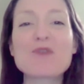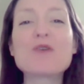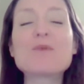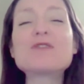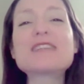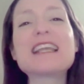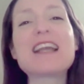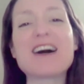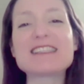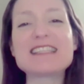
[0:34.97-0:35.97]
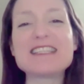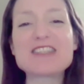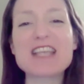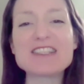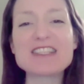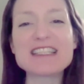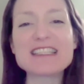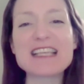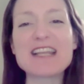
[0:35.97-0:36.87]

Hormones can cause these changes